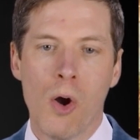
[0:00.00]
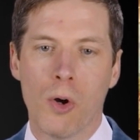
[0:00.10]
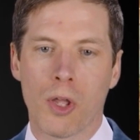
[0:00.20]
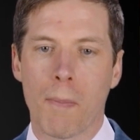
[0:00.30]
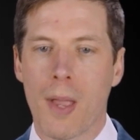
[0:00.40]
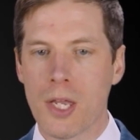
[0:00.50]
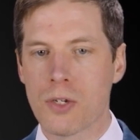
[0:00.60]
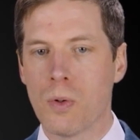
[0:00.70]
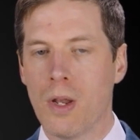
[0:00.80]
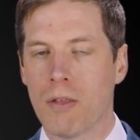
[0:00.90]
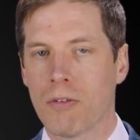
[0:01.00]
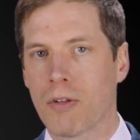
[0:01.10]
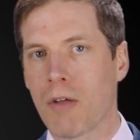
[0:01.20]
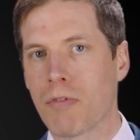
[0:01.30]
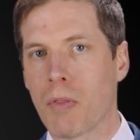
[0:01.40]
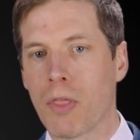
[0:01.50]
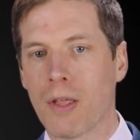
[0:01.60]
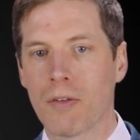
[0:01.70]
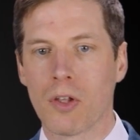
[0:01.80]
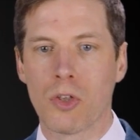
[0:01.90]
occupational lists covering
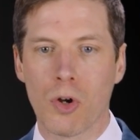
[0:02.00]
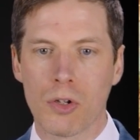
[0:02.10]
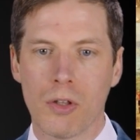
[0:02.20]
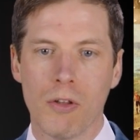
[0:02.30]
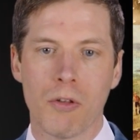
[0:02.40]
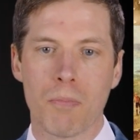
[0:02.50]
things like doctors,